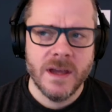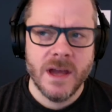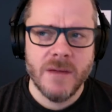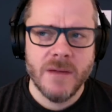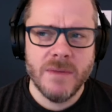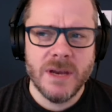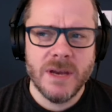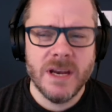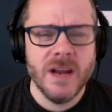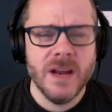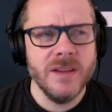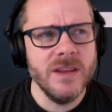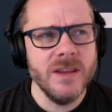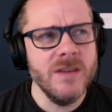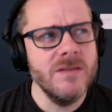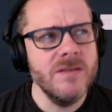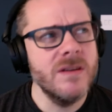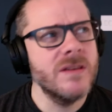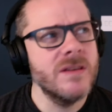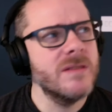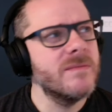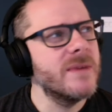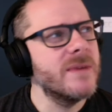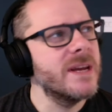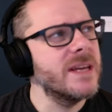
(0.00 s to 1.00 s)
I mean, I don't
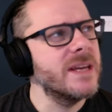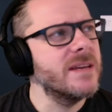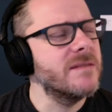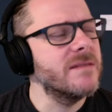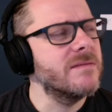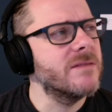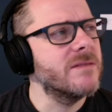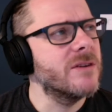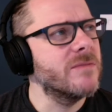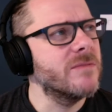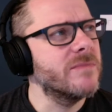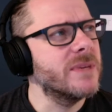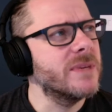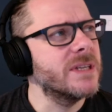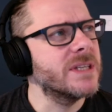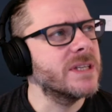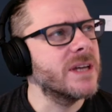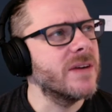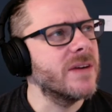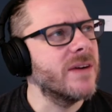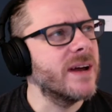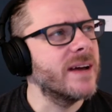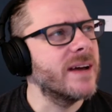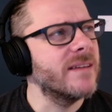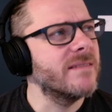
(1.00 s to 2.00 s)
know that many companies
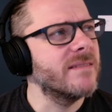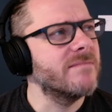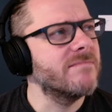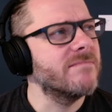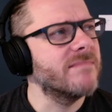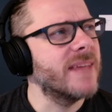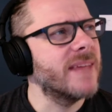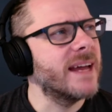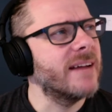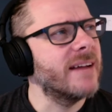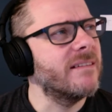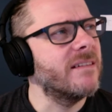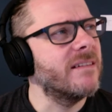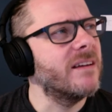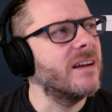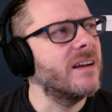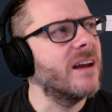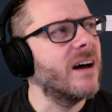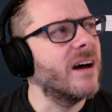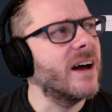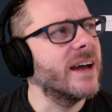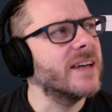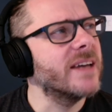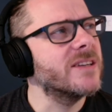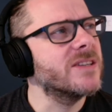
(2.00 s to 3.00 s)
go out there and
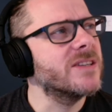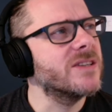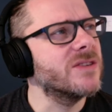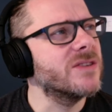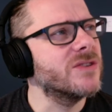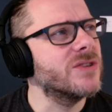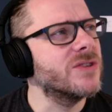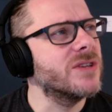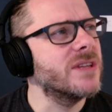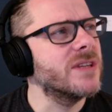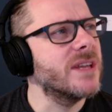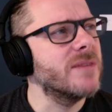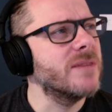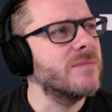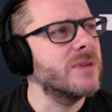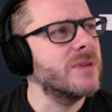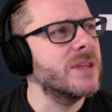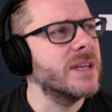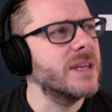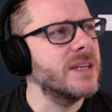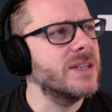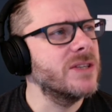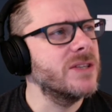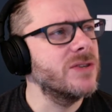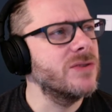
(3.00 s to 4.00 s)
lie as such, do they? But
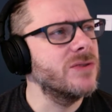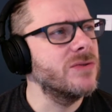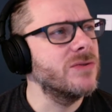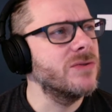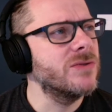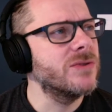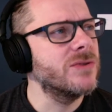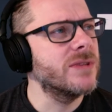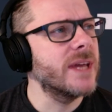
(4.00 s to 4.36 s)
they do.